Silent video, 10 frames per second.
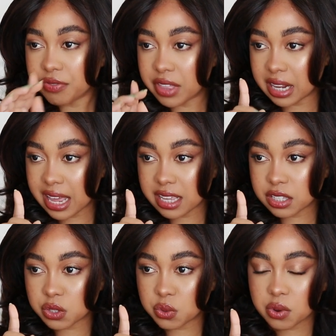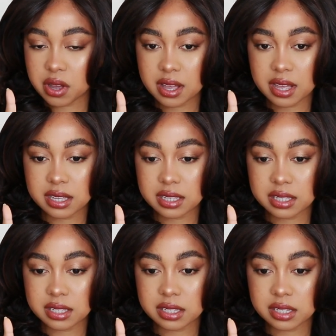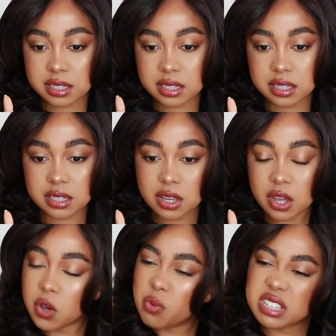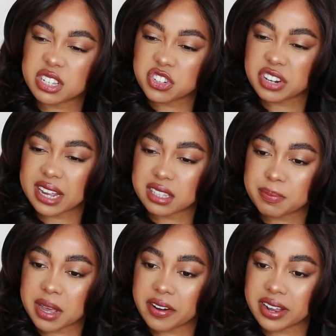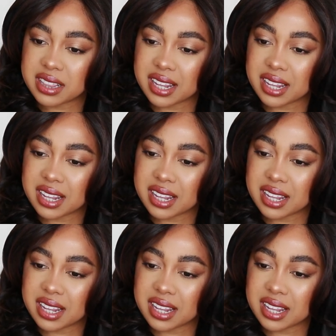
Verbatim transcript: The lace was... Was it transparent